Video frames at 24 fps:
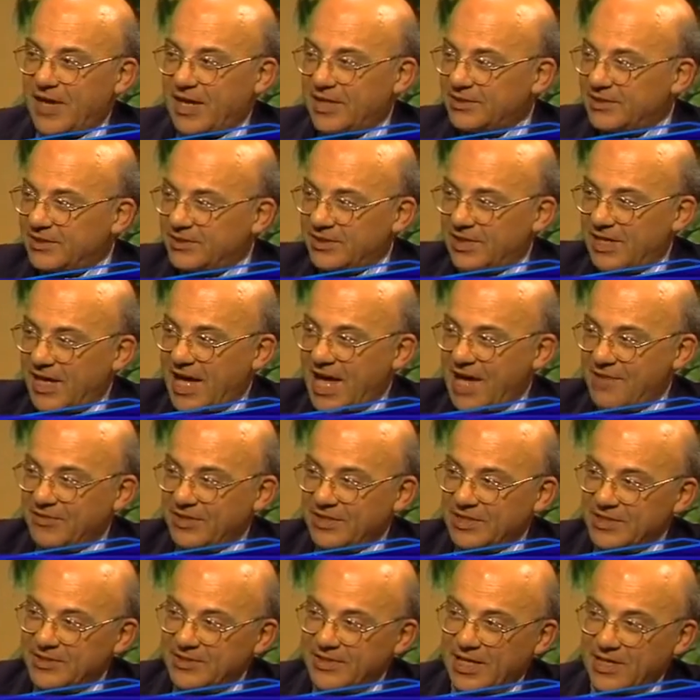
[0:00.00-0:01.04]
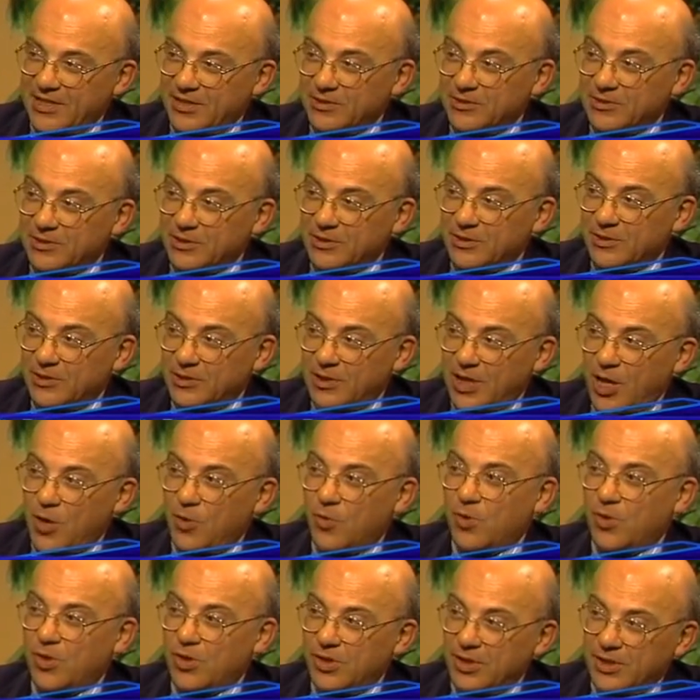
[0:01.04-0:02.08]
fact, having the debt a little
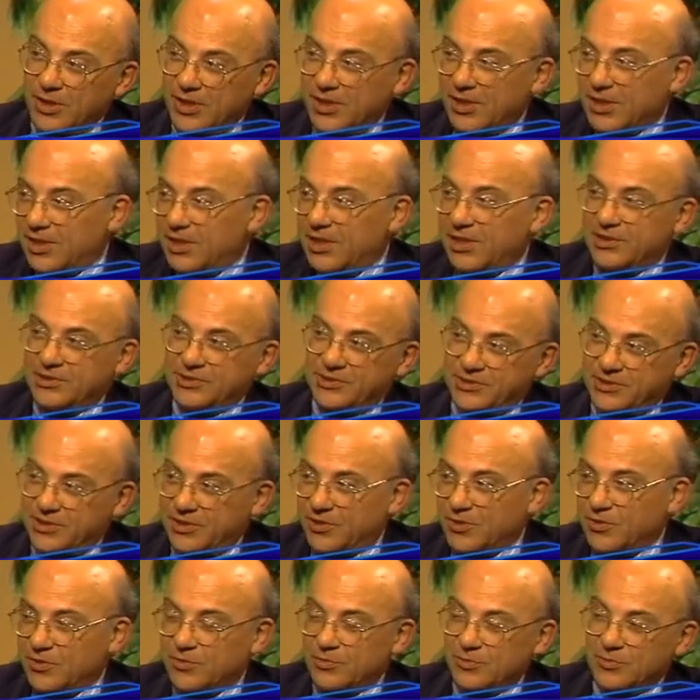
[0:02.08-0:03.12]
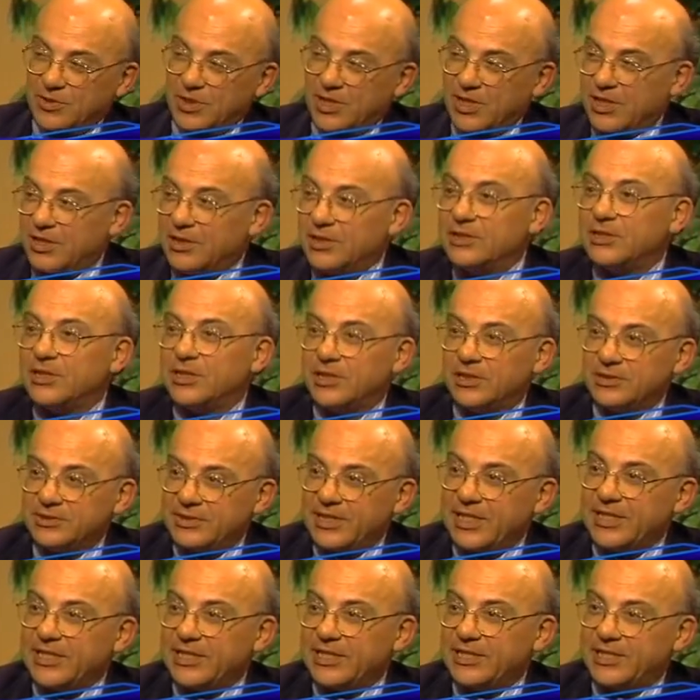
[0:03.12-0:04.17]
lower and still
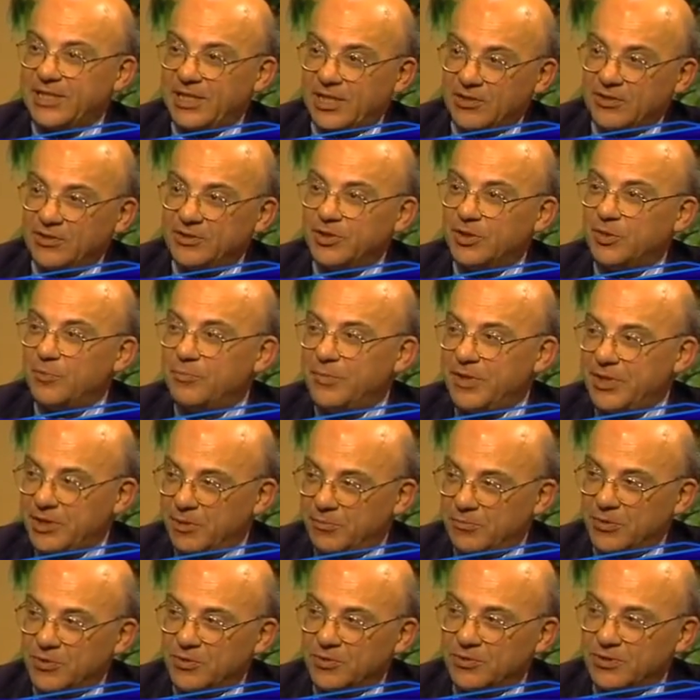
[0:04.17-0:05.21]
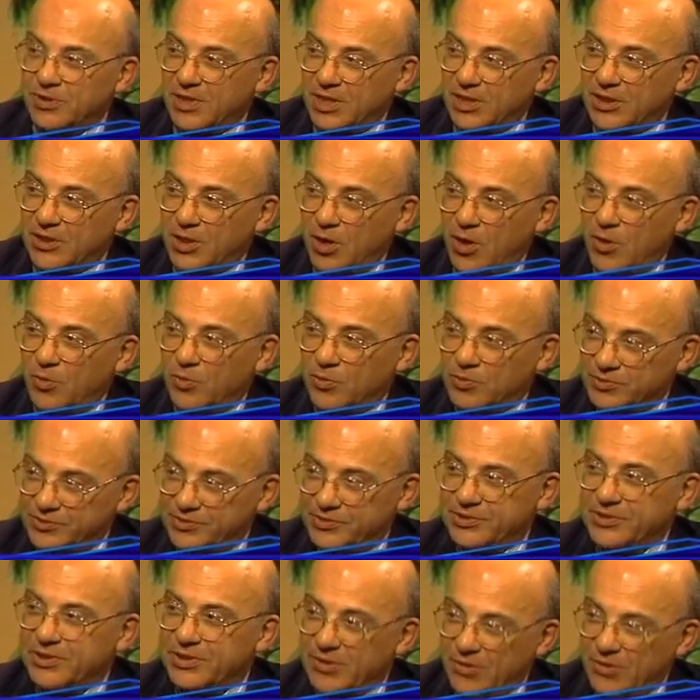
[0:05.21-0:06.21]
taking care of your minimal goals.